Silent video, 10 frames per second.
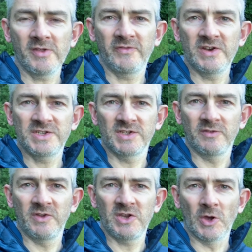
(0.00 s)
finish to the
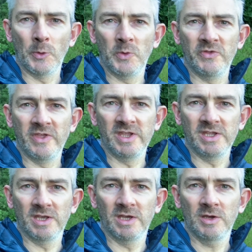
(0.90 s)
video with
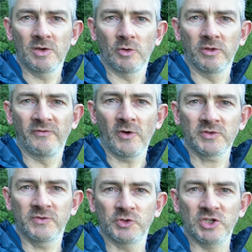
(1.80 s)
the all the fox
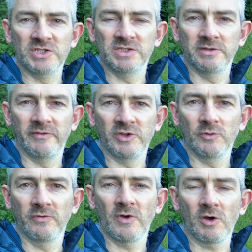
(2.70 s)
footage of the young
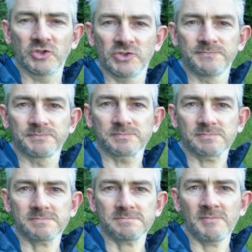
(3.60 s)
fox.
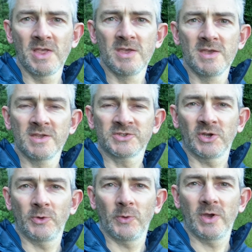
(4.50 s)

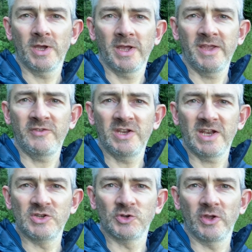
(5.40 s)
So if you did
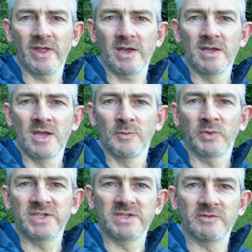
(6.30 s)
enjoy that,
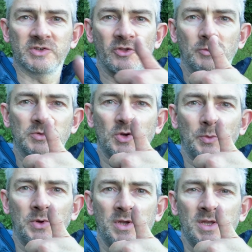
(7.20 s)
please give us a thumbs up.
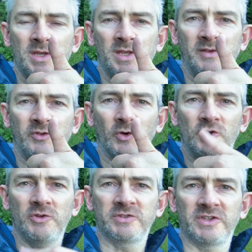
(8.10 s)
If you're
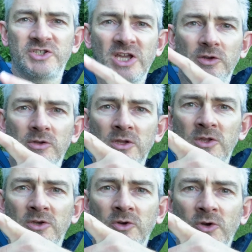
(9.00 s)
new to the channel
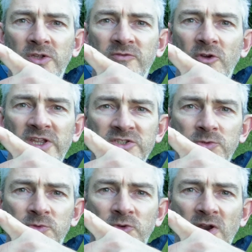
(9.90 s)
or you've not yet
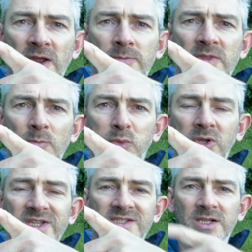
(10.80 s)
subscribed, then
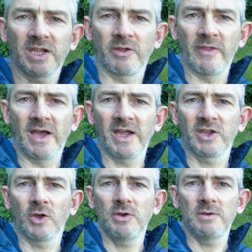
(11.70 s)
please click on that
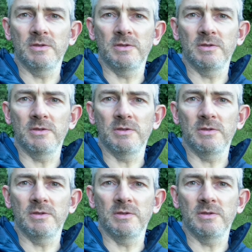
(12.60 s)
icon.